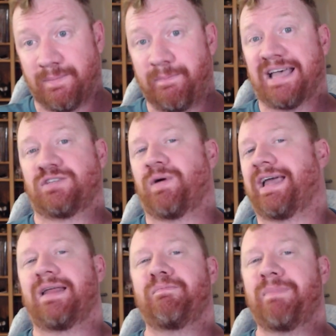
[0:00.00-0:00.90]
best
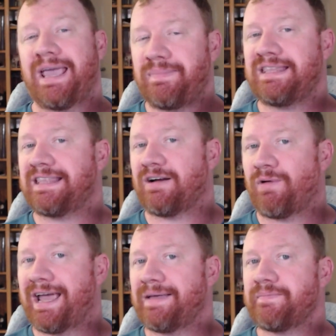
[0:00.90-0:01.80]
way. And maybe their
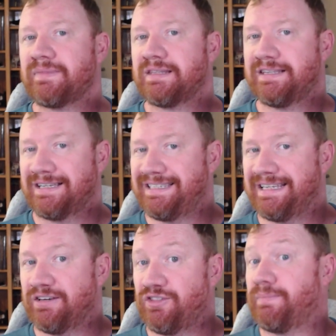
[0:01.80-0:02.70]
way does
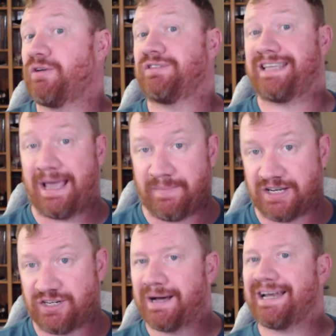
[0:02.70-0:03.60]
deal the most
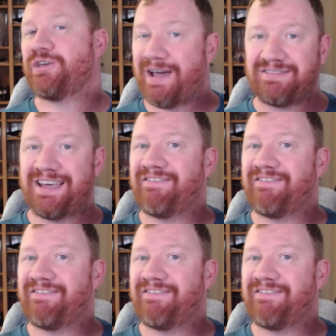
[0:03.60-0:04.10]
damage, but you have to have